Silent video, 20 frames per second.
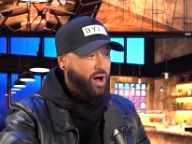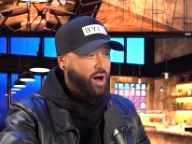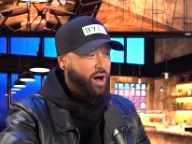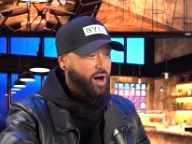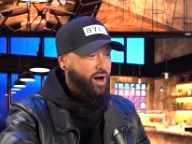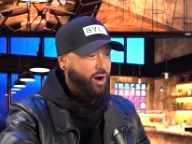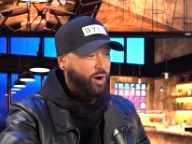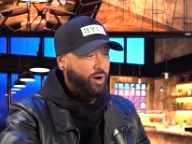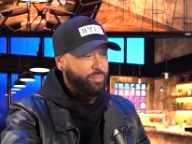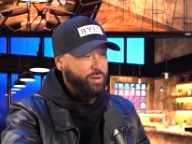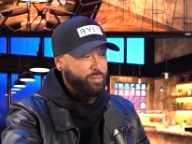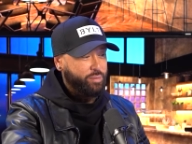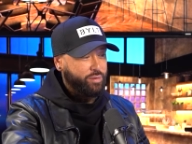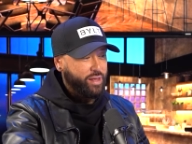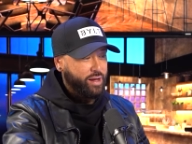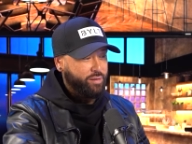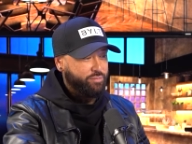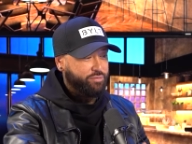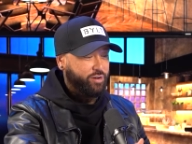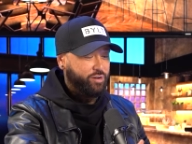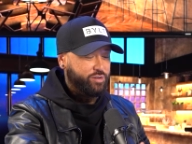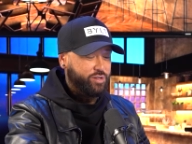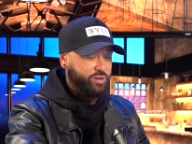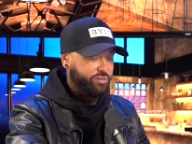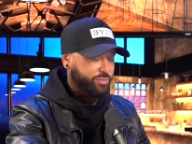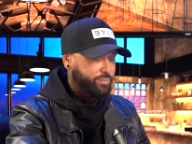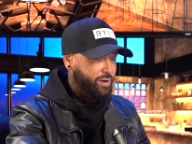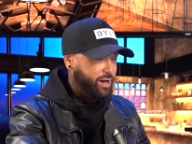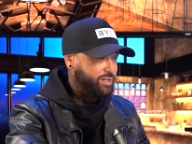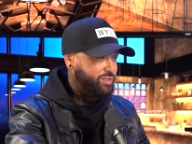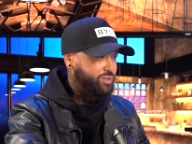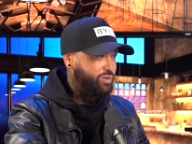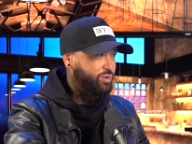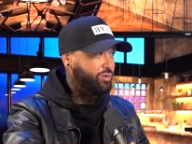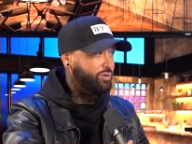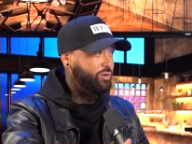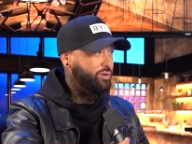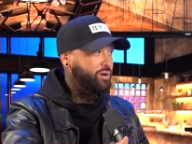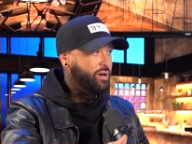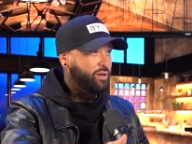are people that followed you from high
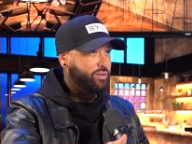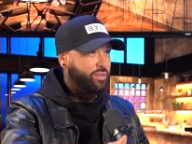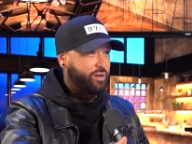school,